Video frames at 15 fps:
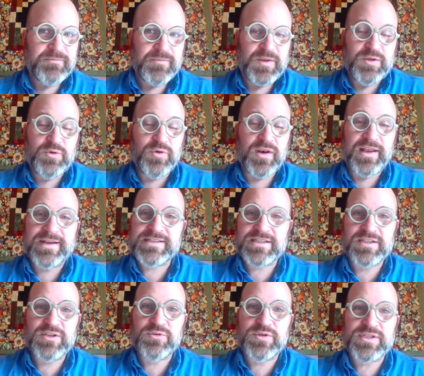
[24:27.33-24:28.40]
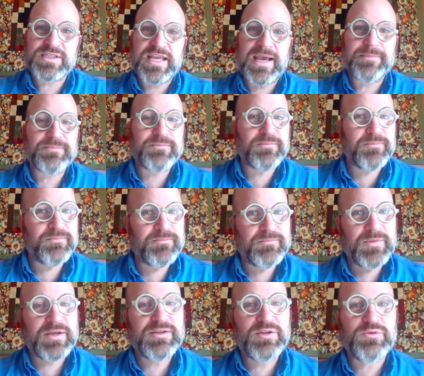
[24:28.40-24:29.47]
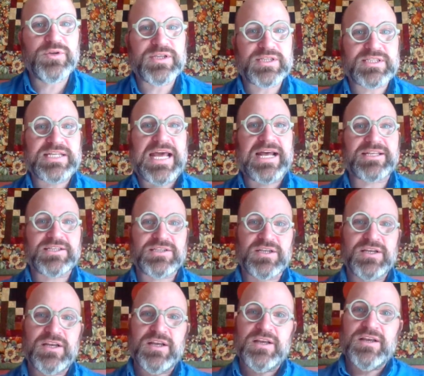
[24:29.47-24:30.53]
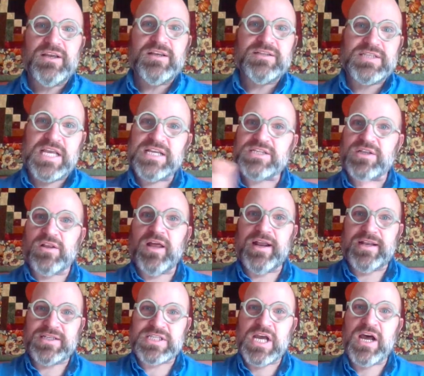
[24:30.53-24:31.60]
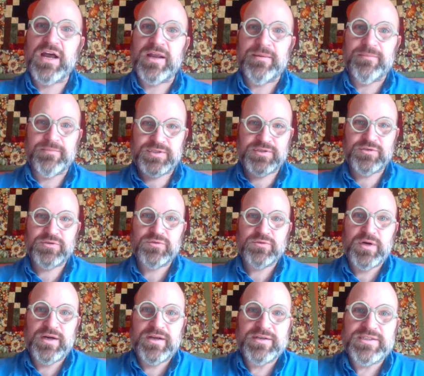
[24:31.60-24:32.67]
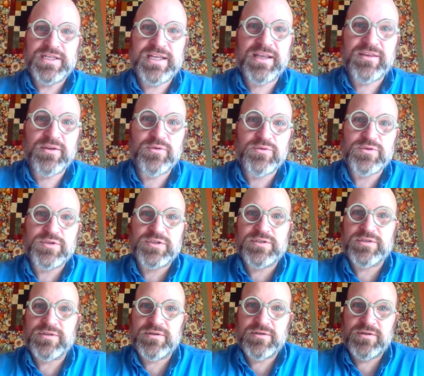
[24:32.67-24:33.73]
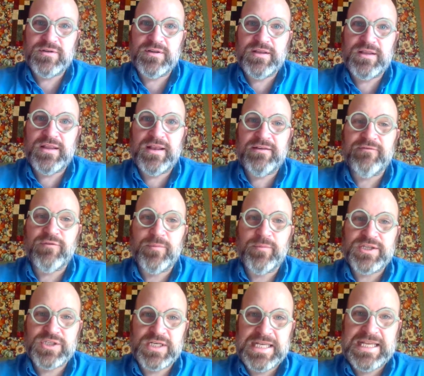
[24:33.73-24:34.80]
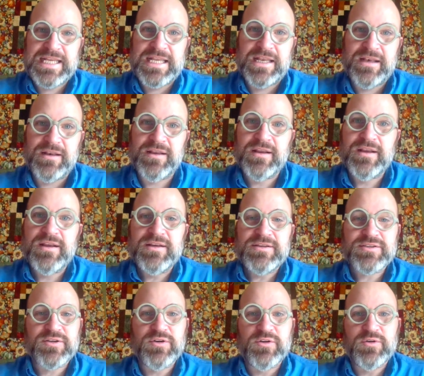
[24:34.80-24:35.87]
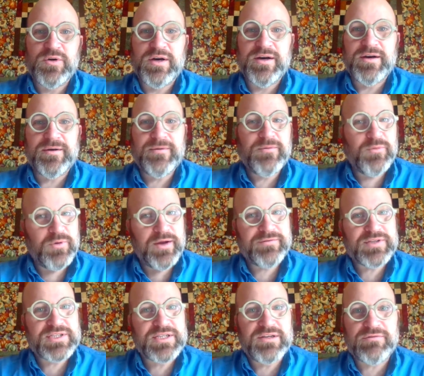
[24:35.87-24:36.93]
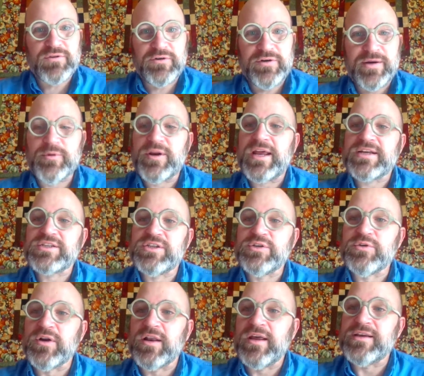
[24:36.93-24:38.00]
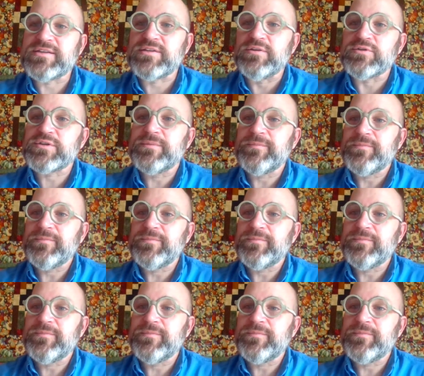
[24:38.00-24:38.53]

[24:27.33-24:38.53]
Utilizing the UDisc app, UDisc stats takes a lot of time to get that information in. So we'll have to see if they're able to actually utilize those.